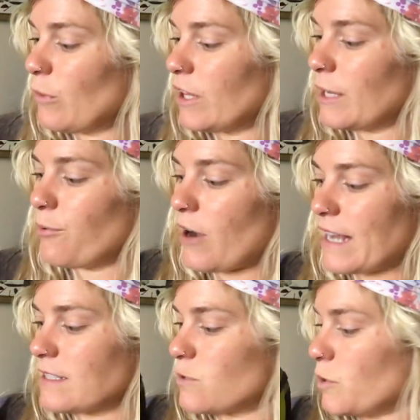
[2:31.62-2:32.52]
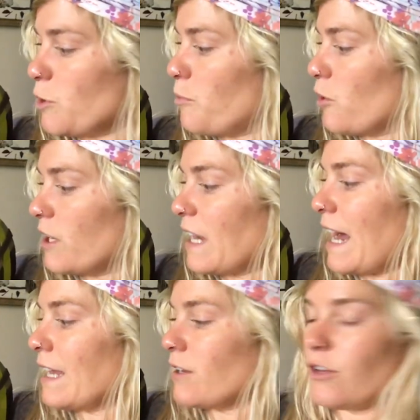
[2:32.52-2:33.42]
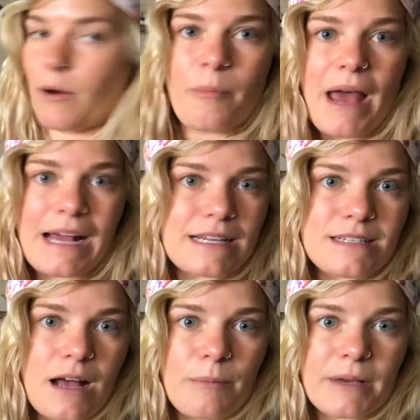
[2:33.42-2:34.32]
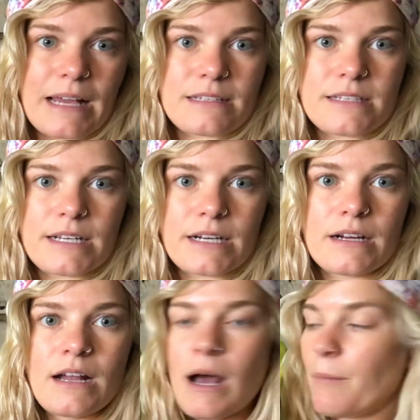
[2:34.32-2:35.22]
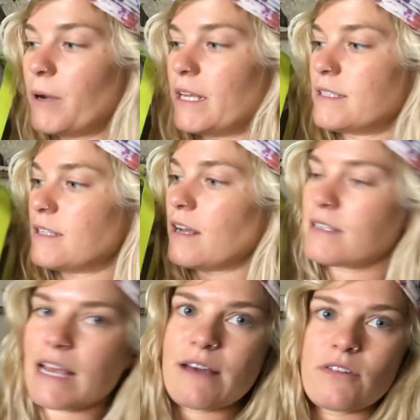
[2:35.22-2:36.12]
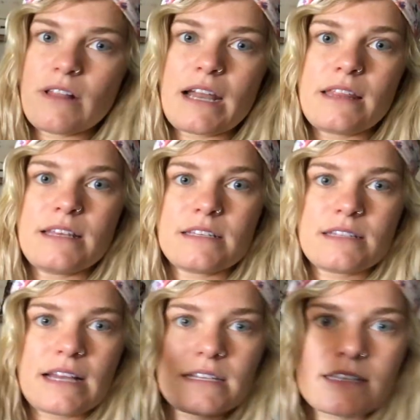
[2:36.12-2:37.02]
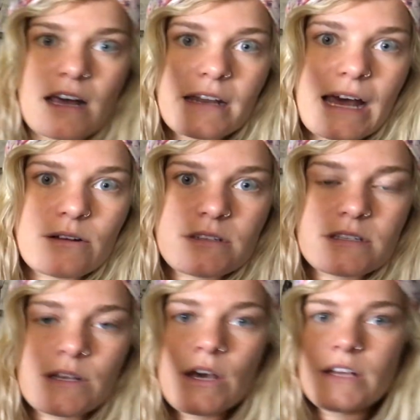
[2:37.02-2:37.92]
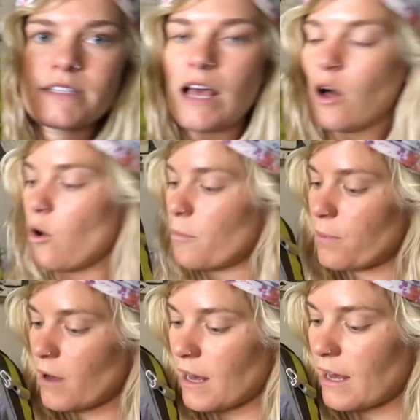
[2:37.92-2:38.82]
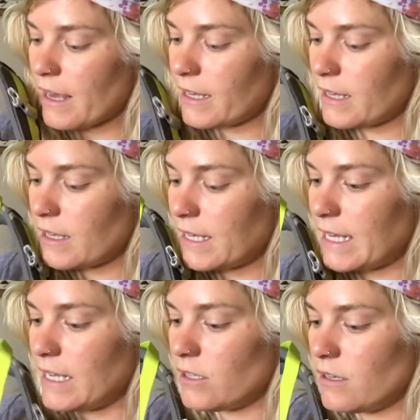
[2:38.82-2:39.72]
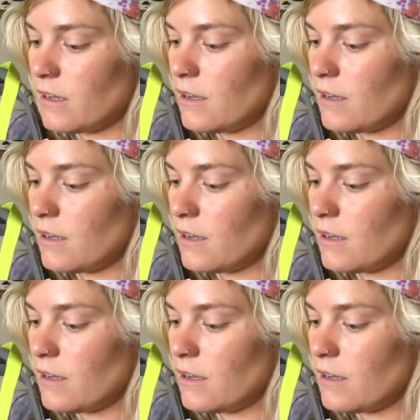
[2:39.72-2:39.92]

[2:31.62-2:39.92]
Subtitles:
really in practice, when you put it on, your back is up against here. But it does have a lot of these nice cutouts to help heat